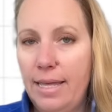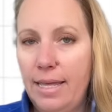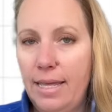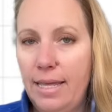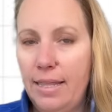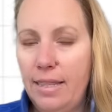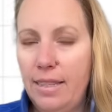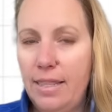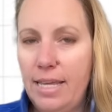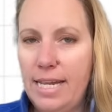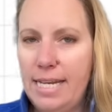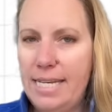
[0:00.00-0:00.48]

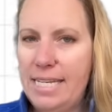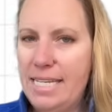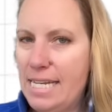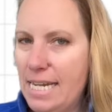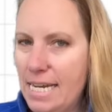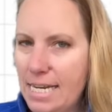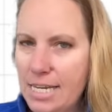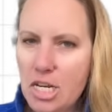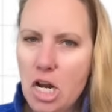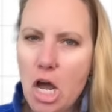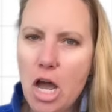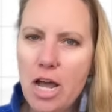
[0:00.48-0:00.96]
They
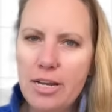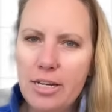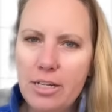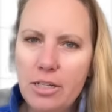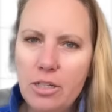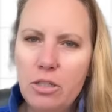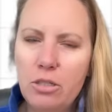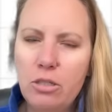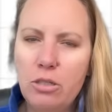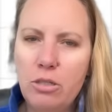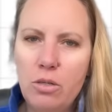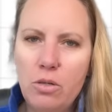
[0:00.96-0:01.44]
did not
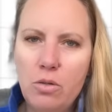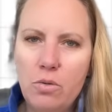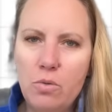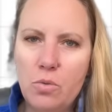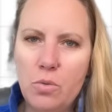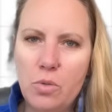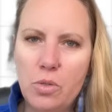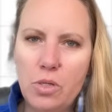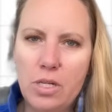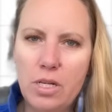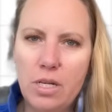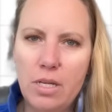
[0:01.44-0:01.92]

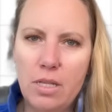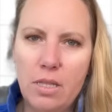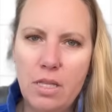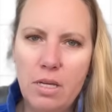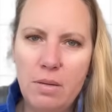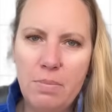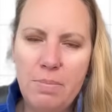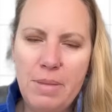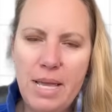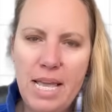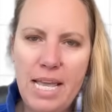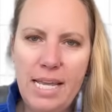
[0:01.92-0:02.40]
include the
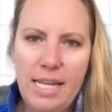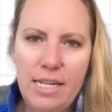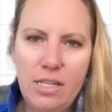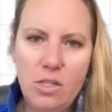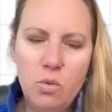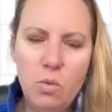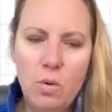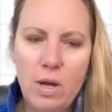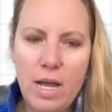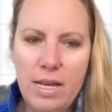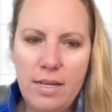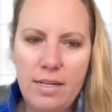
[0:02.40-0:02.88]
May
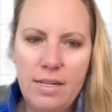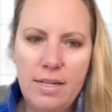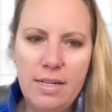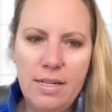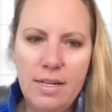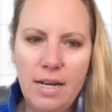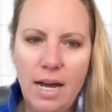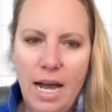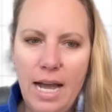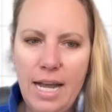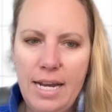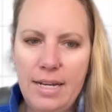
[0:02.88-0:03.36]

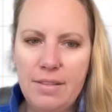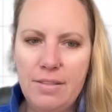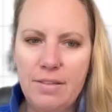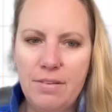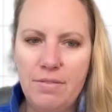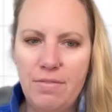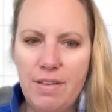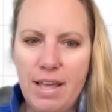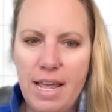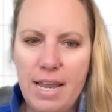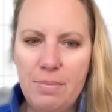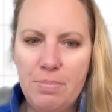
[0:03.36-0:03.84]
29th
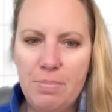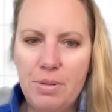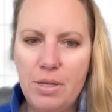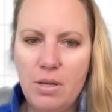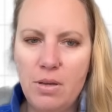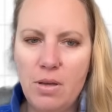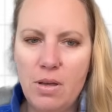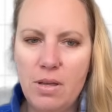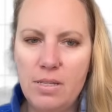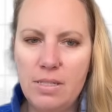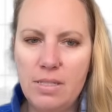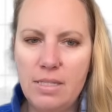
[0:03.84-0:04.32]
event
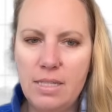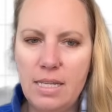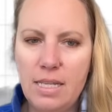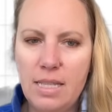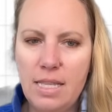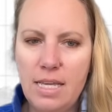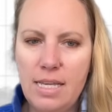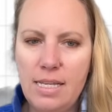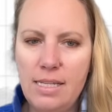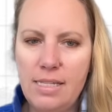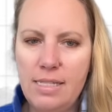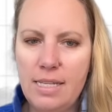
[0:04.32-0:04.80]
because
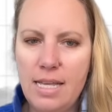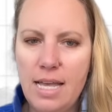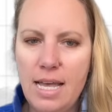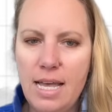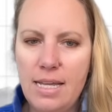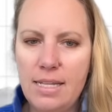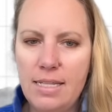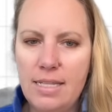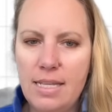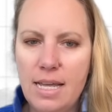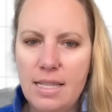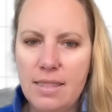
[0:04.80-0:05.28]
they
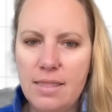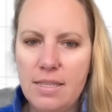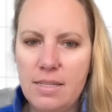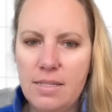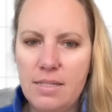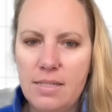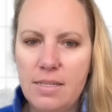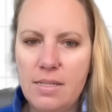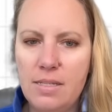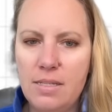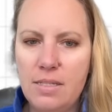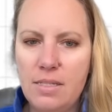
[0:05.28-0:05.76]
said that the
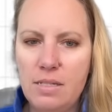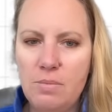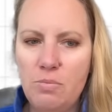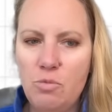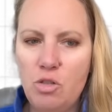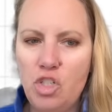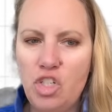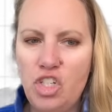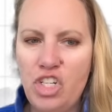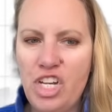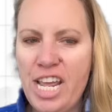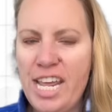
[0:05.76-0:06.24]
system
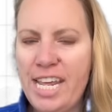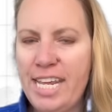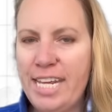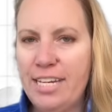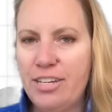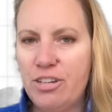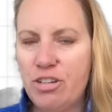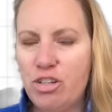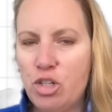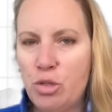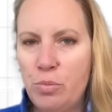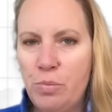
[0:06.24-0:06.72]

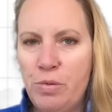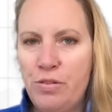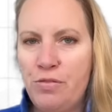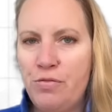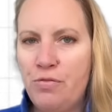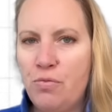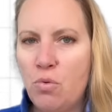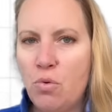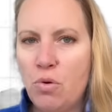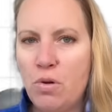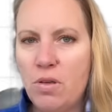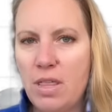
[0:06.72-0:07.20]
changed
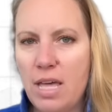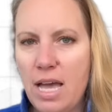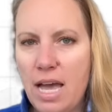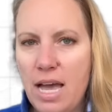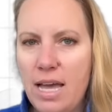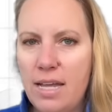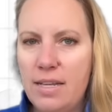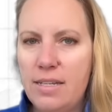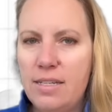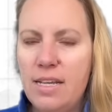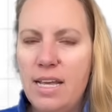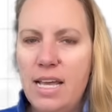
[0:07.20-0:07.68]
before
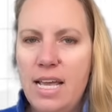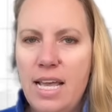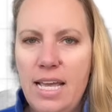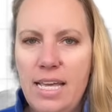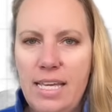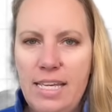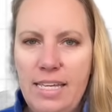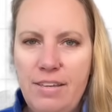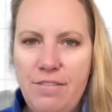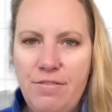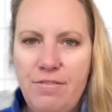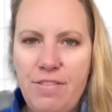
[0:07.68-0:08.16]
that
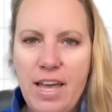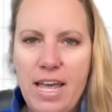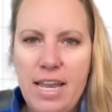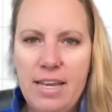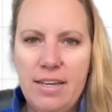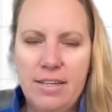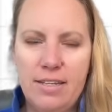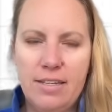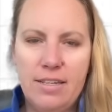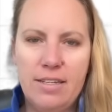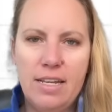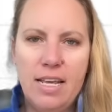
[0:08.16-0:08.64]

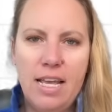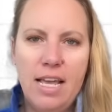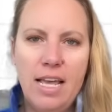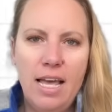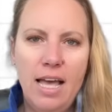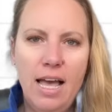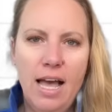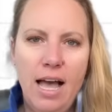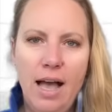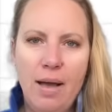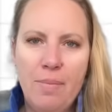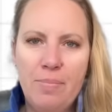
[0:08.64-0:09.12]
event.
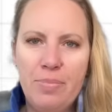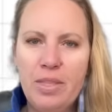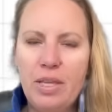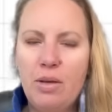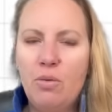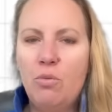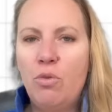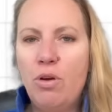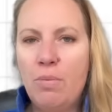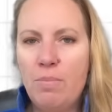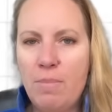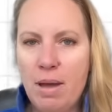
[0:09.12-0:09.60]

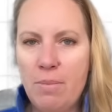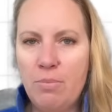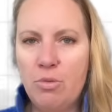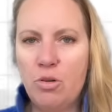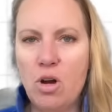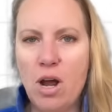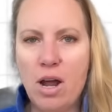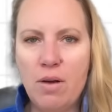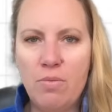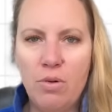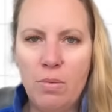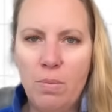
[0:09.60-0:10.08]
Remember,
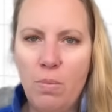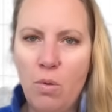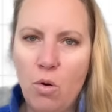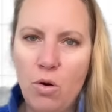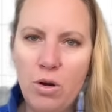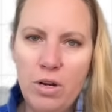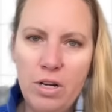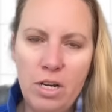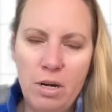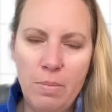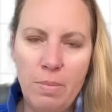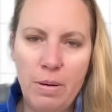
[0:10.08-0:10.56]
I
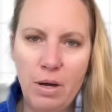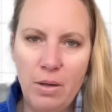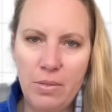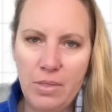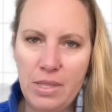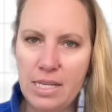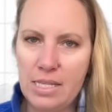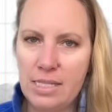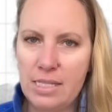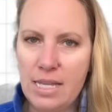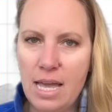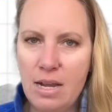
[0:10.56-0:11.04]
reported about
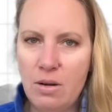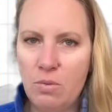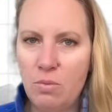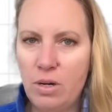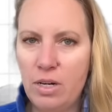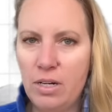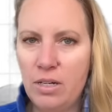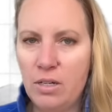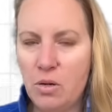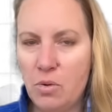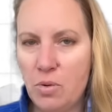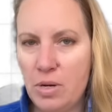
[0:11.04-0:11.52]
this. I don't
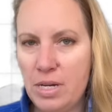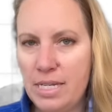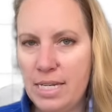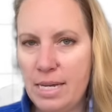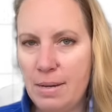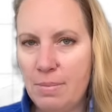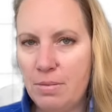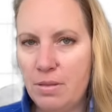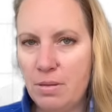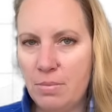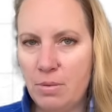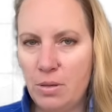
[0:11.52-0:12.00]
want to go in
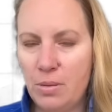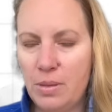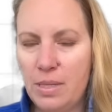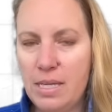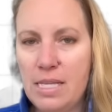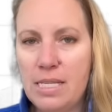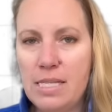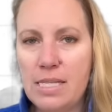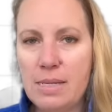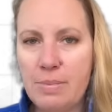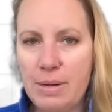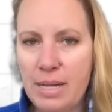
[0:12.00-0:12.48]
depth about
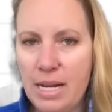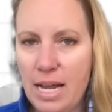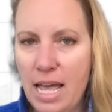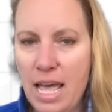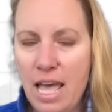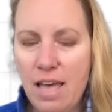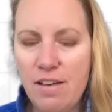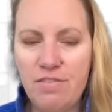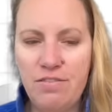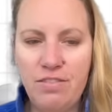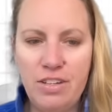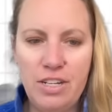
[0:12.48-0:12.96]
this, but I
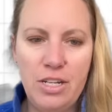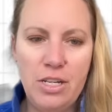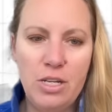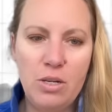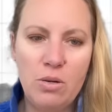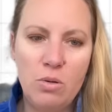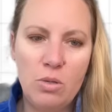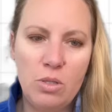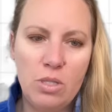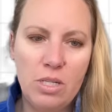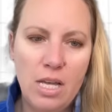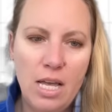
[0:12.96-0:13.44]
have
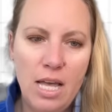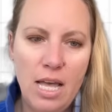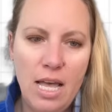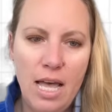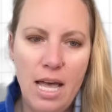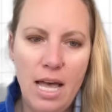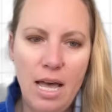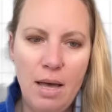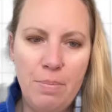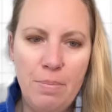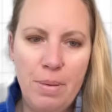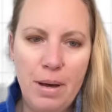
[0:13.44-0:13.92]
videos
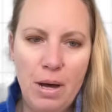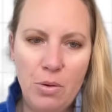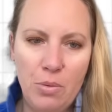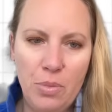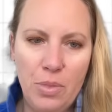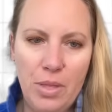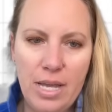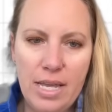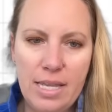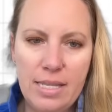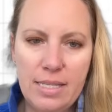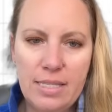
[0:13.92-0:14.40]
about
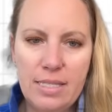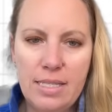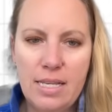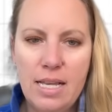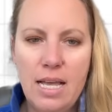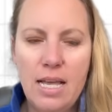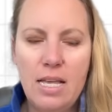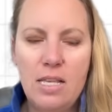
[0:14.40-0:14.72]
this.